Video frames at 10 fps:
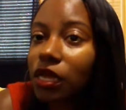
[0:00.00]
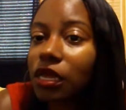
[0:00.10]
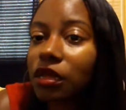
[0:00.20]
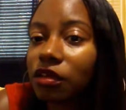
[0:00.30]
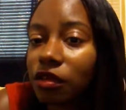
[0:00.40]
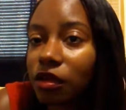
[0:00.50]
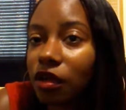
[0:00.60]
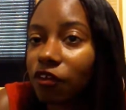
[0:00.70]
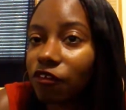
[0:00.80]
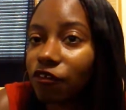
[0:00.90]
any
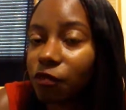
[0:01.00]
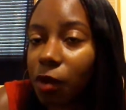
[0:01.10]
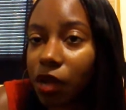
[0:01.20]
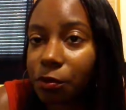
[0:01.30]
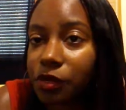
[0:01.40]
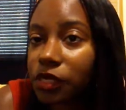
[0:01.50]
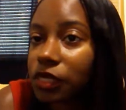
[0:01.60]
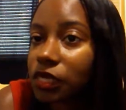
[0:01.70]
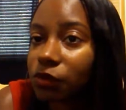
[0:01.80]
of my books